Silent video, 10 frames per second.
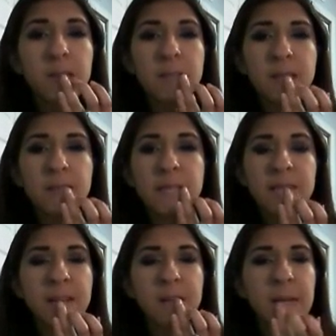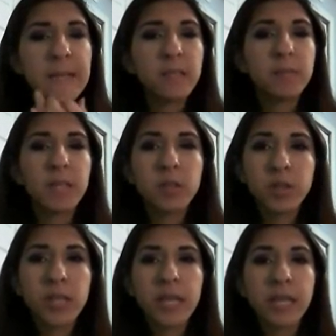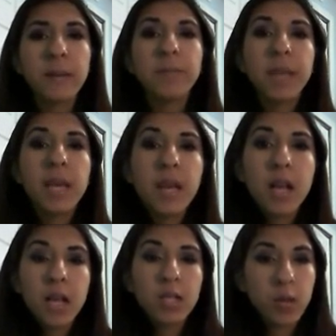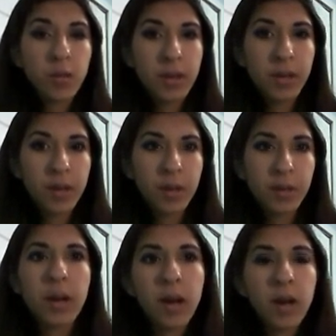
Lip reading: do this because I don't like it to be too shiny. So there you go.